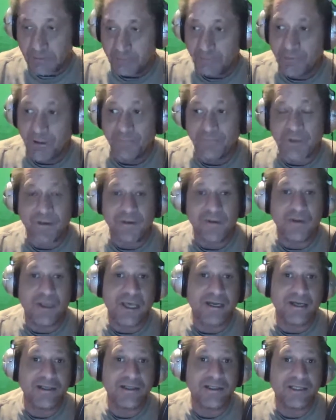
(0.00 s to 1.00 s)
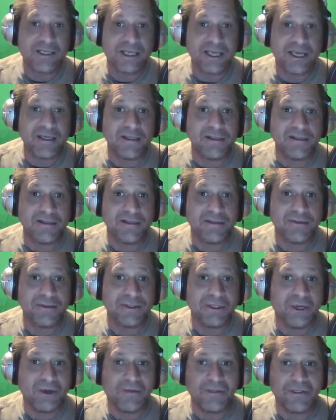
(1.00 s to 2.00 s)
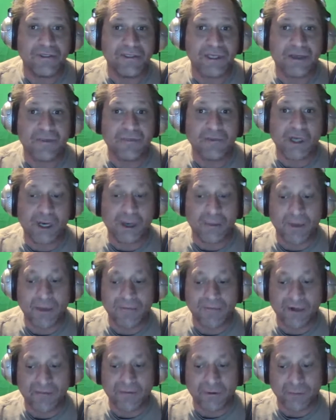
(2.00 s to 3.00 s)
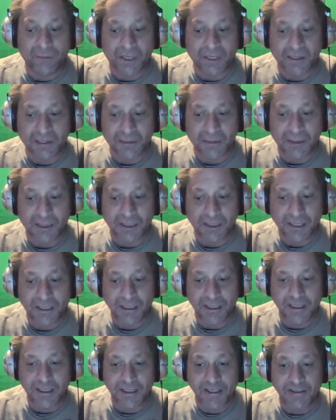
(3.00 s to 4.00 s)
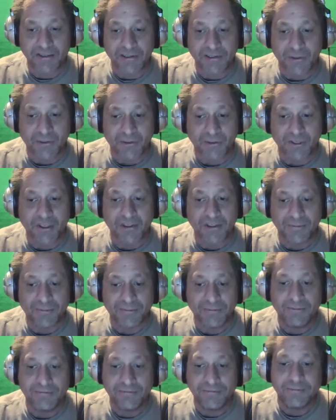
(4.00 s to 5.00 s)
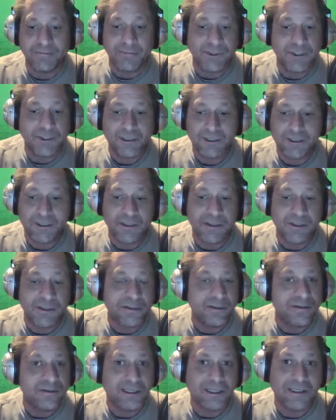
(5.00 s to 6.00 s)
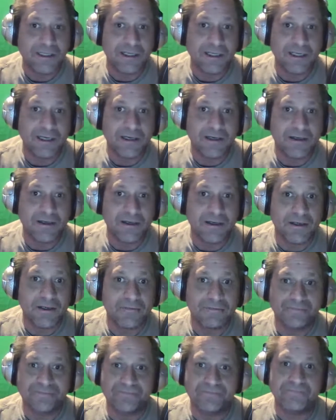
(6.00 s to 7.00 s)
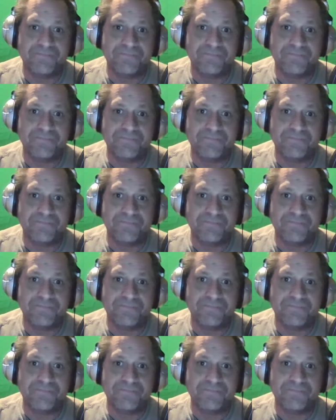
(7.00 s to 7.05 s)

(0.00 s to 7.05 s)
but maybe that is the case. At the same time, I've never met somebody that didn't get sober that didn't hit it hard.